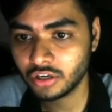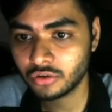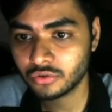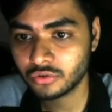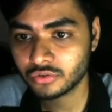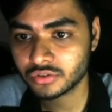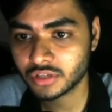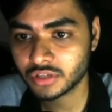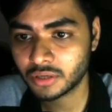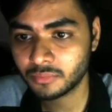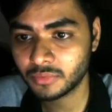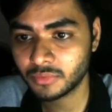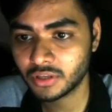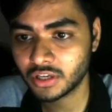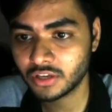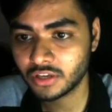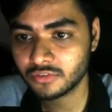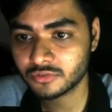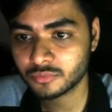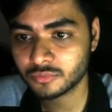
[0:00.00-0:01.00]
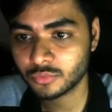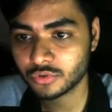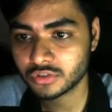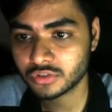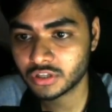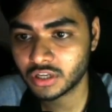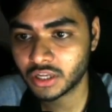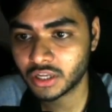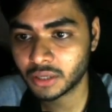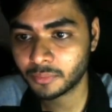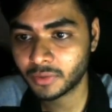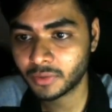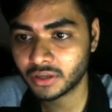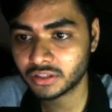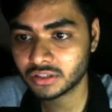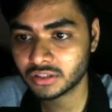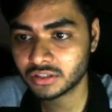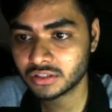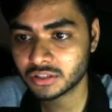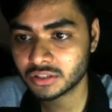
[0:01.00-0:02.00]
looks and behaves mostly like
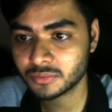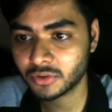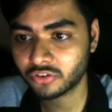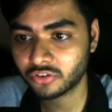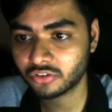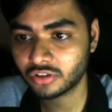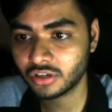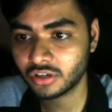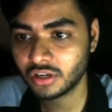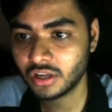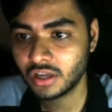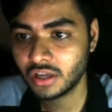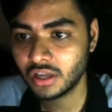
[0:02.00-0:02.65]
Python, special